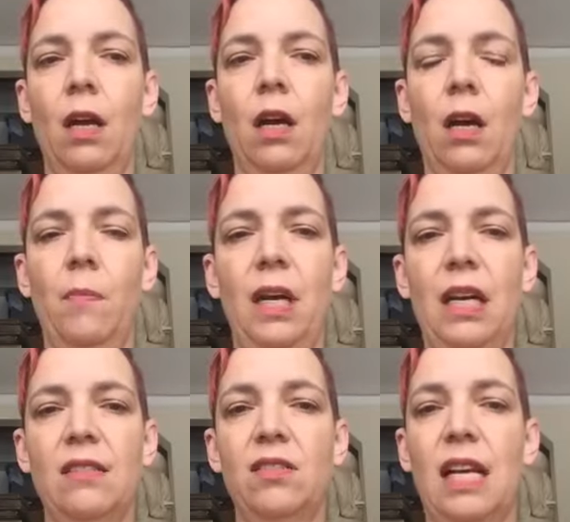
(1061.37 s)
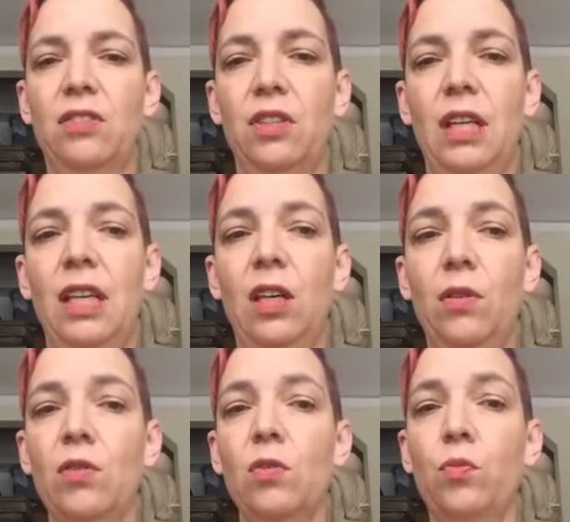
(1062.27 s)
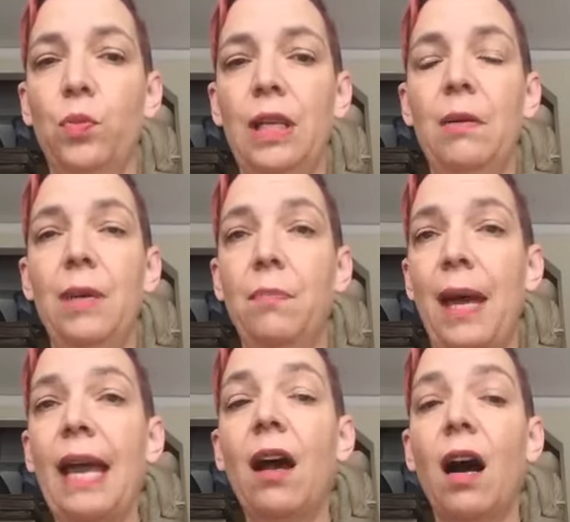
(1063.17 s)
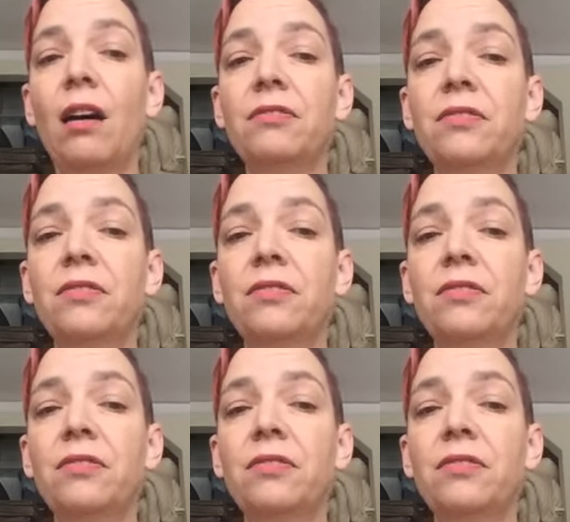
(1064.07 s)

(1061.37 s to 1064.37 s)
um, because there's actually, you know, there's a really big payoff